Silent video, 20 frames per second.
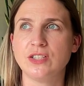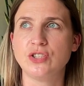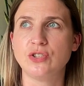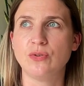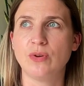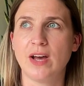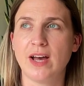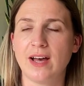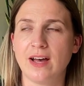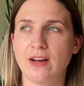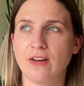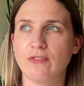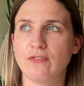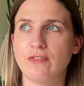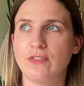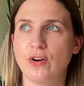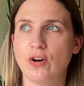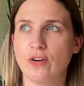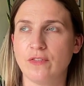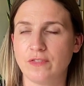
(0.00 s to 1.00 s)
to have
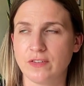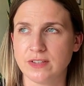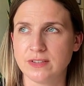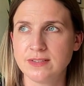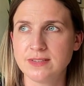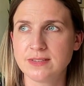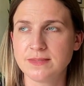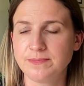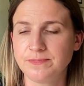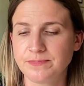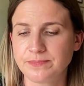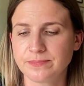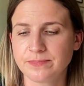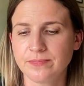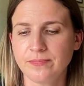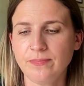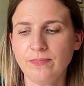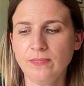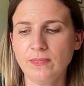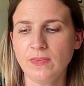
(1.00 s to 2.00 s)
offers,
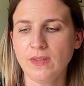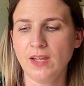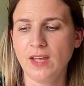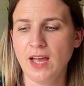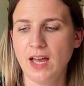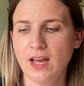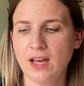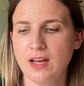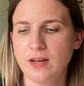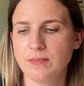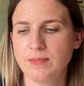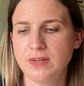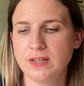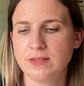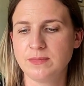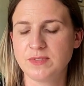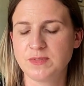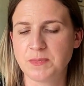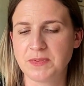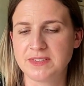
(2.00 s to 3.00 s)

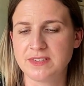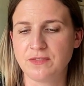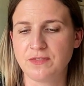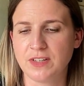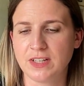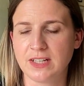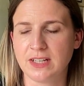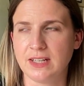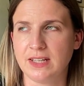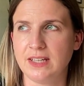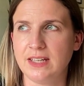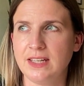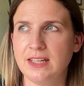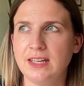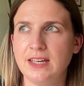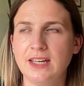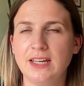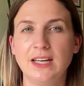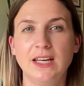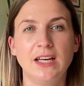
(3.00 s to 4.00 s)
specifically,
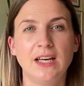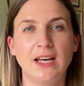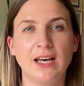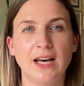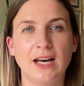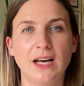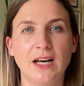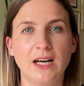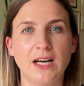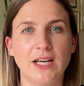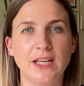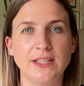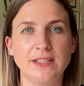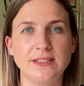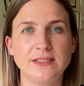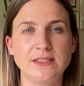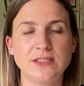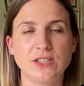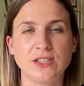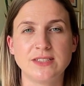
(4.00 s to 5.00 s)
I
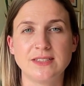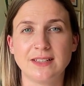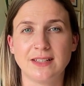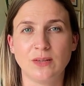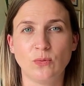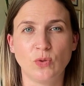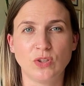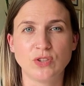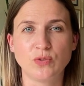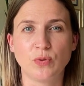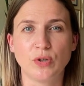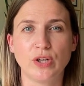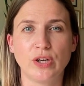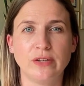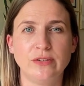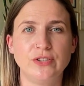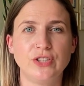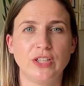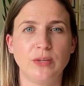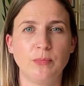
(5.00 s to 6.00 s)
started selling one-to-one
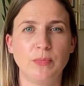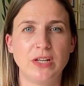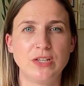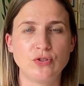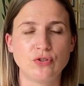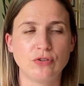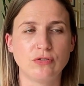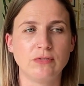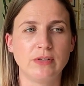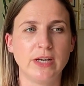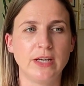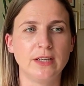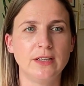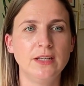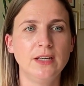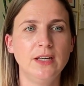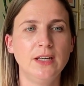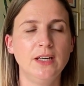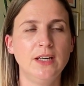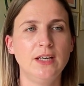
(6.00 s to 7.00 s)
coaching and mentoring.
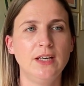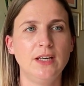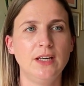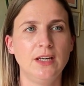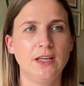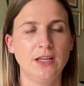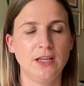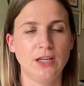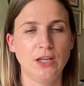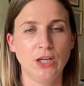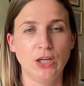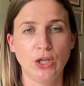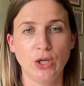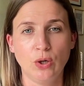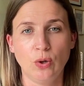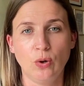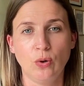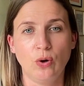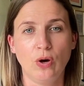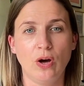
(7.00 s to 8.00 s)

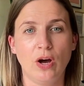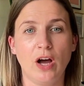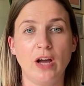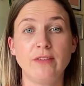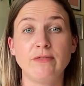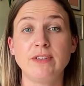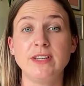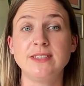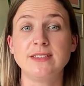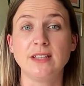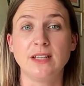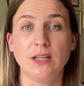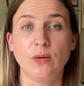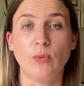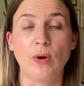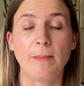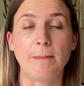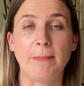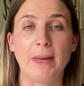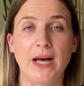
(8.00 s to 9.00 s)
I recently
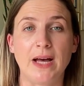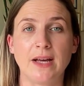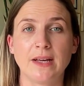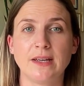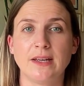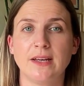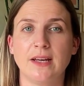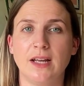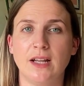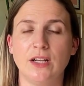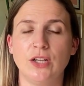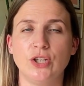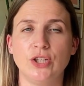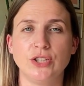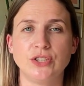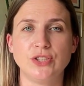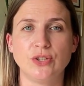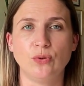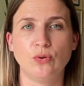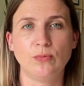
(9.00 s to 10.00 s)
went back and
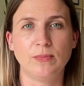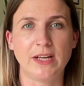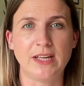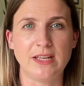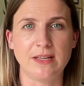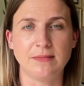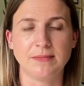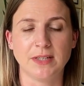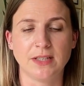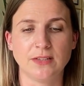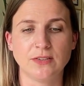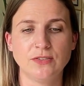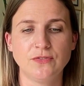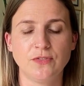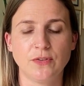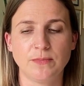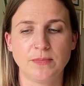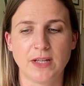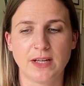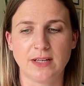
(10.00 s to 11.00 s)
looked at all my emails
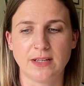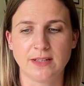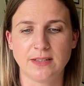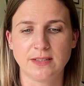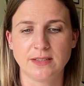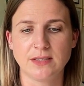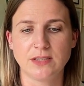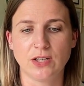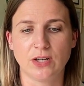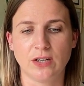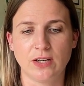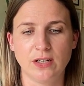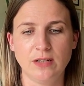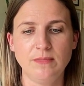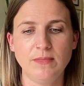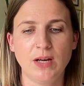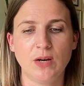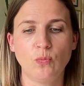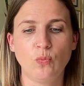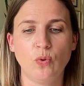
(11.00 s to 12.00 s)
from that
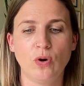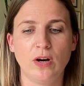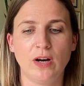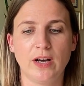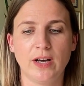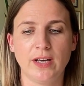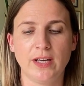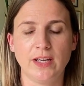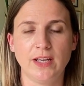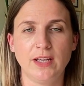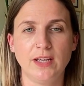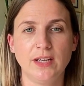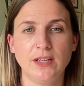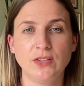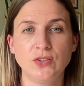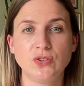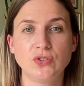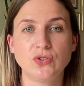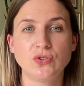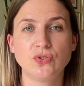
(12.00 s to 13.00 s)
time, and what I
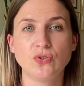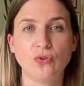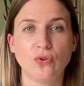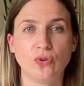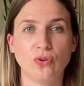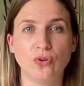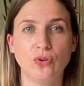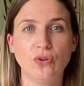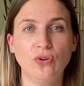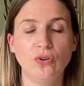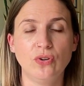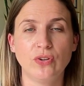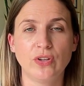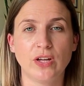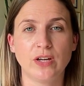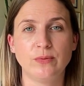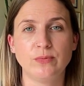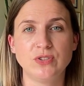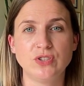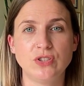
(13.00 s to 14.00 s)
saw that
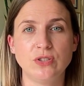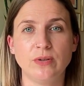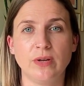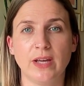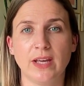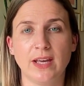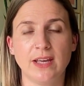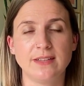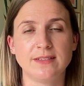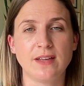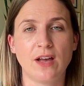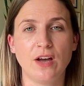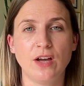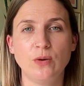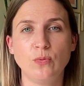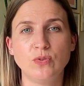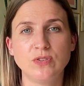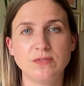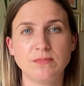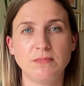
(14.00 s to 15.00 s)
I was doing is I
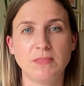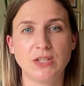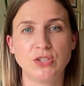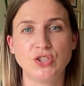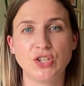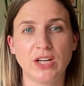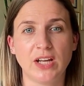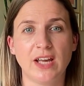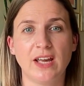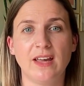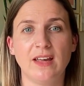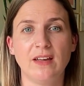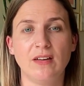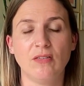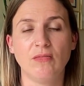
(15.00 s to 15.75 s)
was mentioning it